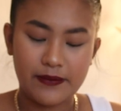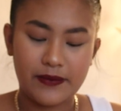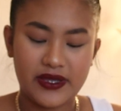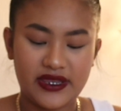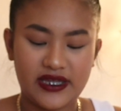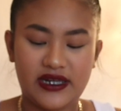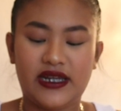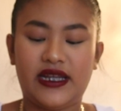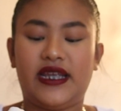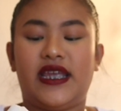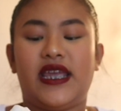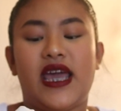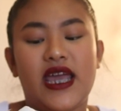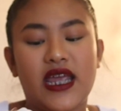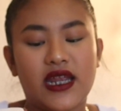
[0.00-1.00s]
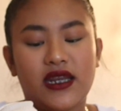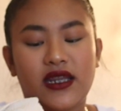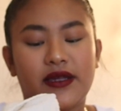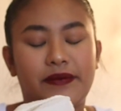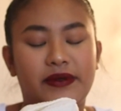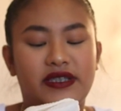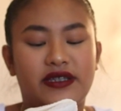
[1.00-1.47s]
but then again
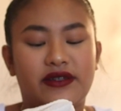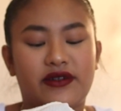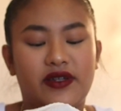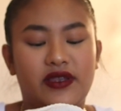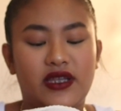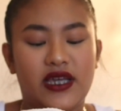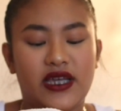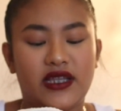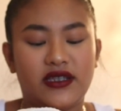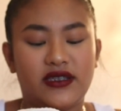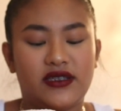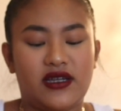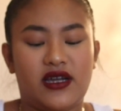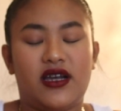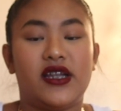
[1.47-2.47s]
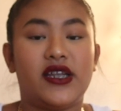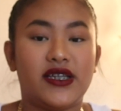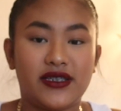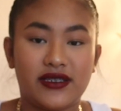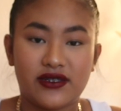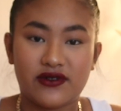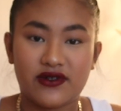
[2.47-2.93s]
the material on the inside
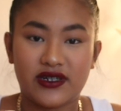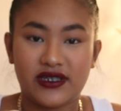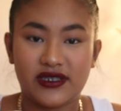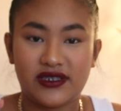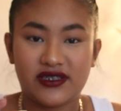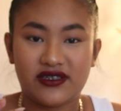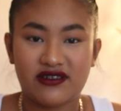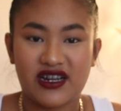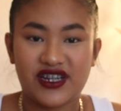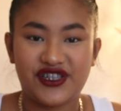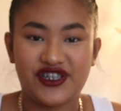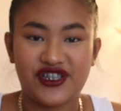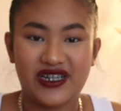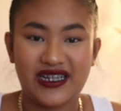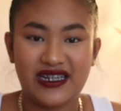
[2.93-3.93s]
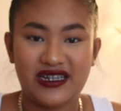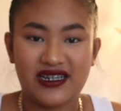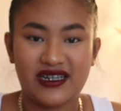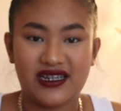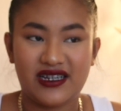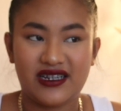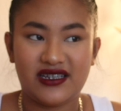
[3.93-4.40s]
is quite scratchy
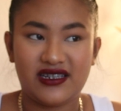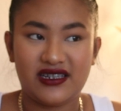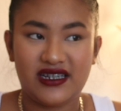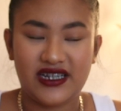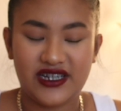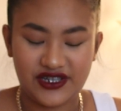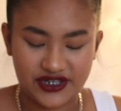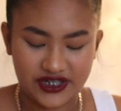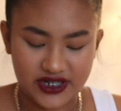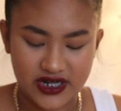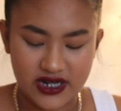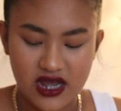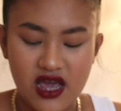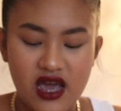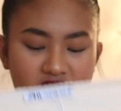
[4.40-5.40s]
and itchy.